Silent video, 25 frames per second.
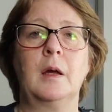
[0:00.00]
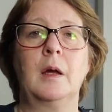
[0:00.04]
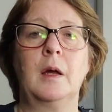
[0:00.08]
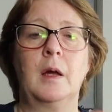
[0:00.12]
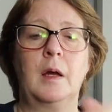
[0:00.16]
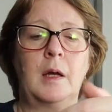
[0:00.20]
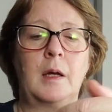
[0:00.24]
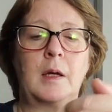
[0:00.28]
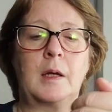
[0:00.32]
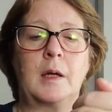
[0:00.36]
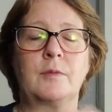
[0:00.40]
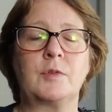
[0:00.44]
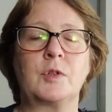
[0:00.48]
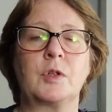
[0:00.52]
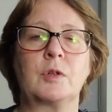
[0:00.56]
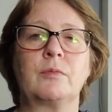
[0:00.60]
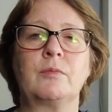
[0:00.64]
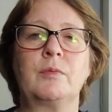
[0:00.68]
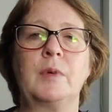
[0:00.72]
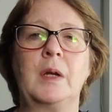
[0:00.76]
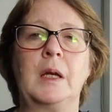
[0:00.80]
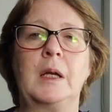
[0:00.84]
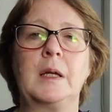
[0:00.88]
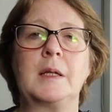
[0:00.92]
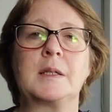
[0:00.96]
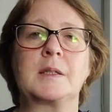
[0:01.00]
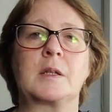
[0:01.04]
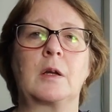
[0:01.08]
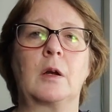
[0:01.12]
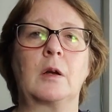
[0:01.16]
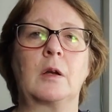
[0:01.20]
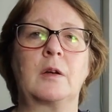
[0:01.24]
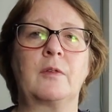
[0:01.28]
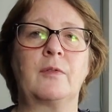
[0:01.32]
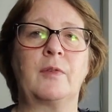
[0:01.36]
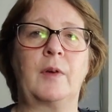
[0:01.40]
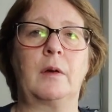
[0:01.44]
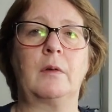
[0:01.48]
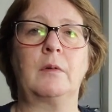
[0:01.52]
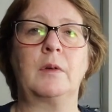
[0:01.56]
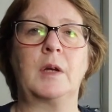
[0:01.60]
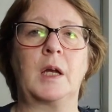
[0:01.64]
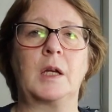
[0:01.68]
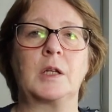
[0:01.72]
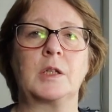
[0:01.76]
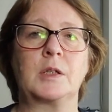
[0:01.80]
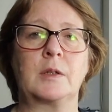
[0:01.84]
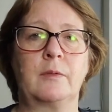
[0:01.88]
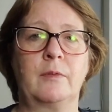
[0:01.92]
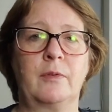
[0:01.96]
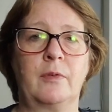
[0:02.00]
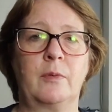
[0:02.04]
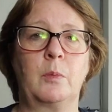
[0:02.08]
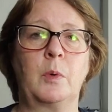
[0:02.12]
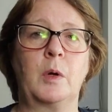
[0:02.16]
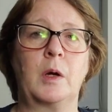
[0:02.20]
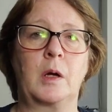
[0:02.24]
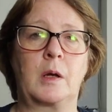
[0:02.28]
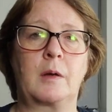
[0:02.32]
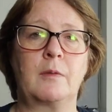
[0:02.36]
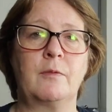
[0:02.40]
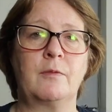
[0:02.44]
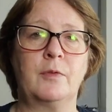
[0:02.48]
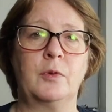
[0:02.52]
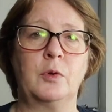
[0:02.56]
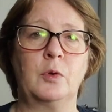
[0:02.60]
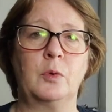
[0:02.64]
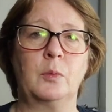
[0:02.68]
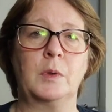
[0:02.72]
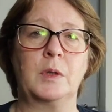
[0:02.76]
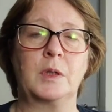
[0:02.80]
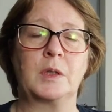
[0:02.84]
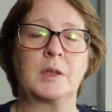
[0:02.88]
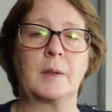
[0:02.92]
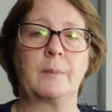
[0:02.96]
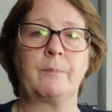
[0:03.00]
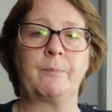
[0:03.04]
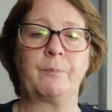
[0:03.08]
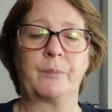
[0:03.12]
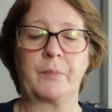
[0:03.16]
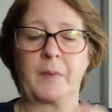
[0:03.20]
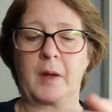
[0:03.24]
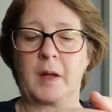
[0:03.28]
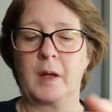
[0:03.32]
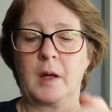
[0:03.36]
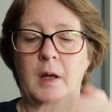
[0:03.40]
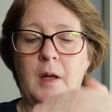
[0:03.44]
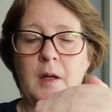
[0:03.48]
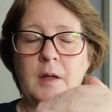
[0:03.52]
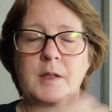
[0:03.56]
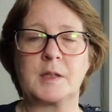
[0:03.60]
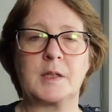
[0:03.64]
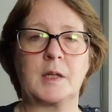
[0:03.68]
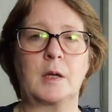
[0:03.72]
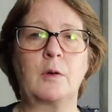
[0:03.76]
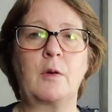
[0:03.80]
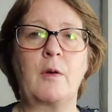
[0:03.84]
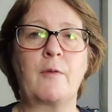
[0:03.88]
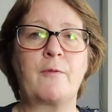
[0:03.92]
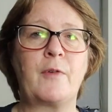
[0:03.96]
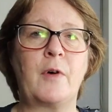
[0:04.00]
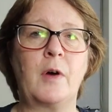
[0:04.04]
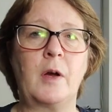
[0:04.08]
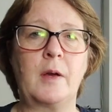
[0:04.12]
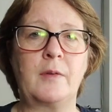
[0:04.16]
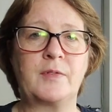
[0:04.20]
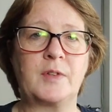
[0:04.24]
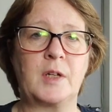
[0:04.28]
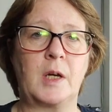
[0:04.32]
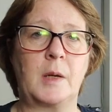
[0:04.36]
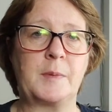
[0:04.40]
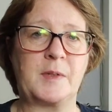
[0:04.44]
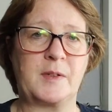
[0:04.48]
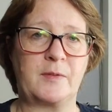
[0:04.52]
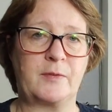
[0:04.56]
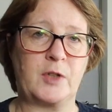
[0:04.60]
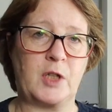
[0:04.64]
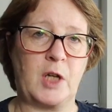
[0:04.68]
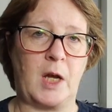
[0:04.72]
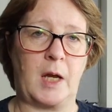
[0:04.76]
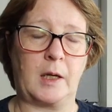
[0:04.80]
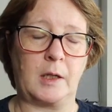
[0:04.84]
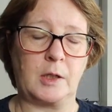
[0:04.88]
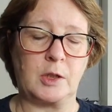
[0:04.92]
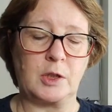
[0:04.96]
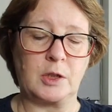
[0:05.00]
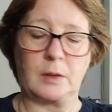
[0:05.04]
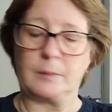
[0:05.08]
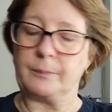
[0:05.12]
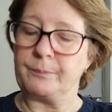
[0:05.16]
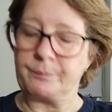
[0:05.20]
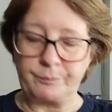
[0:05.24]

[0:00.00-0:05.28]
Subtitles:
it gives you a really solid foundation for working forward. So 5 types of change.